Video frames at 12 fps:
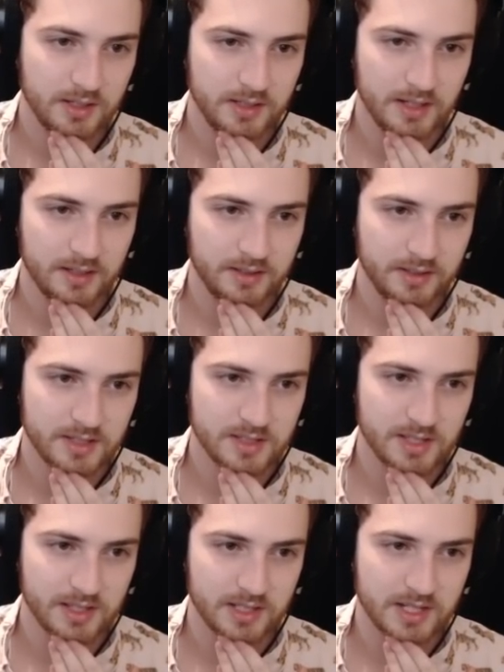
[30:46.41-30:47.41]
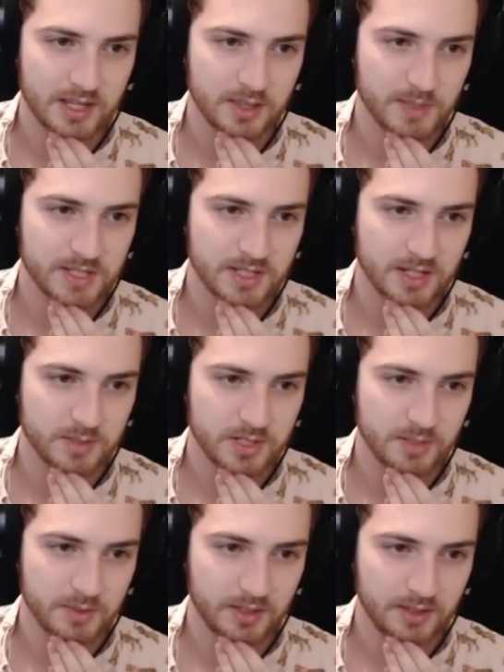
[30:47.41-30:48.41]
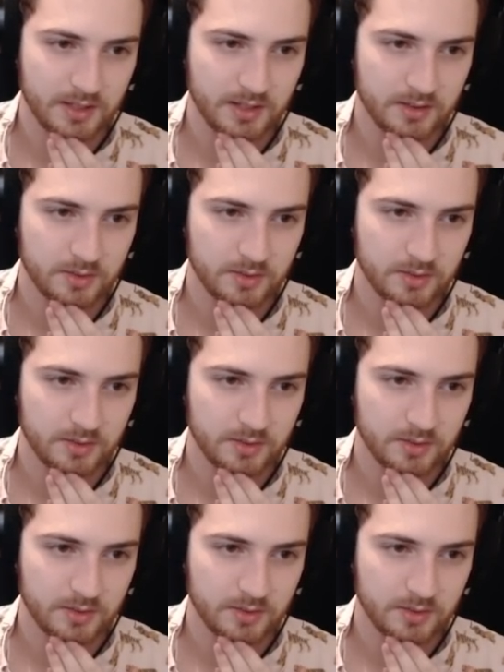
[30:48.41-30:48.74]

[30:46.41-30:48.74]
yeah, it's like the 10th best item or something like that.